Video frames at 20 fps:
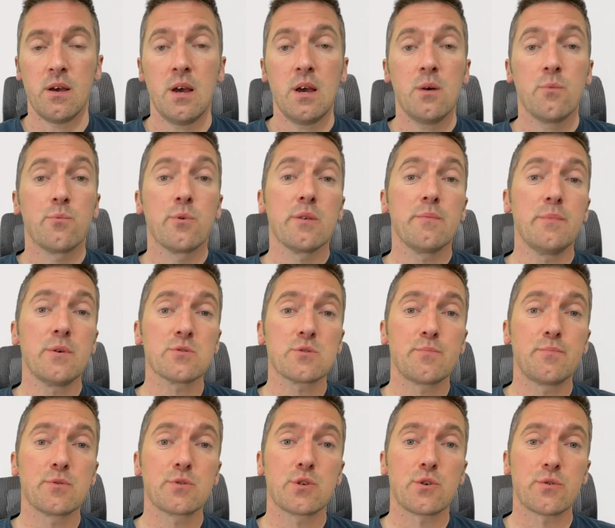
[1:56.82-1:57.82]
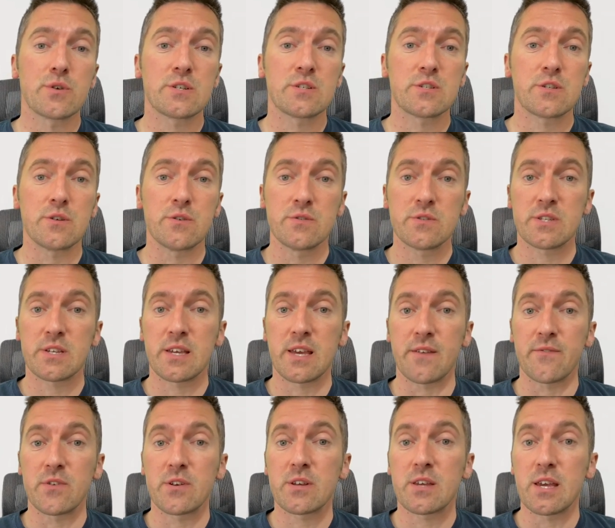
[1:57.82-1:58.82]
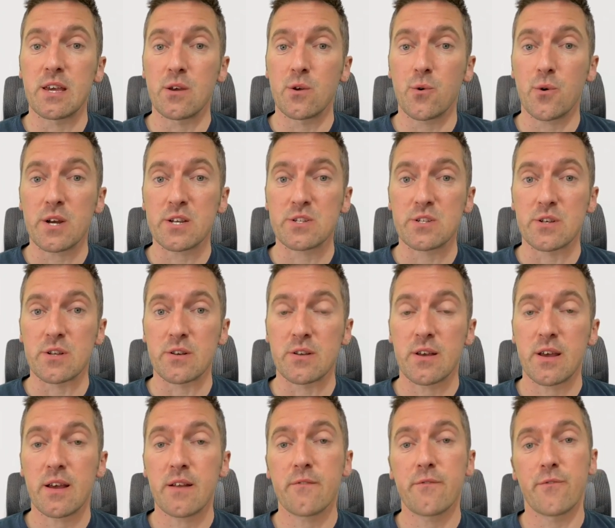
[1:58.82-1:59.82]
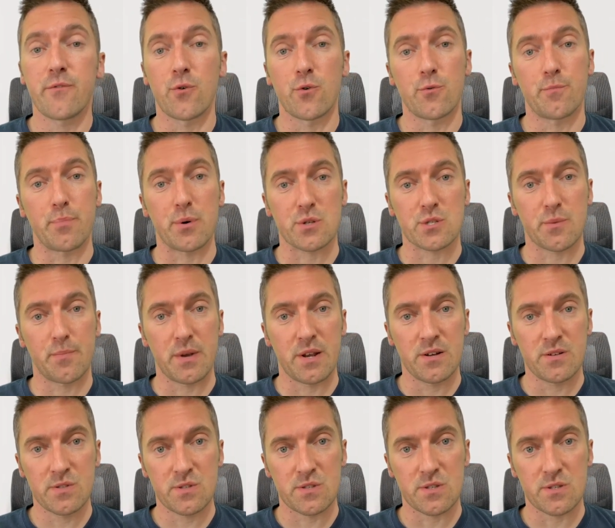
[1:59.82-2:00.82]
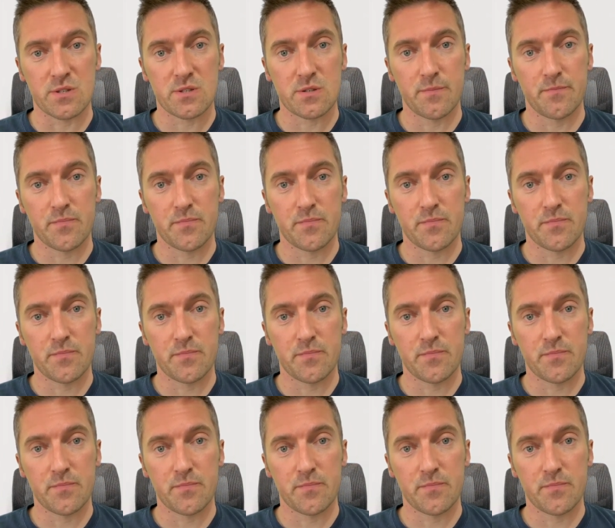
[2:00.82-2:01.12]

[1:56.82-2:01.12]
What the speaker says: With Multiple Choice, students are given a key question and 4 possible answers.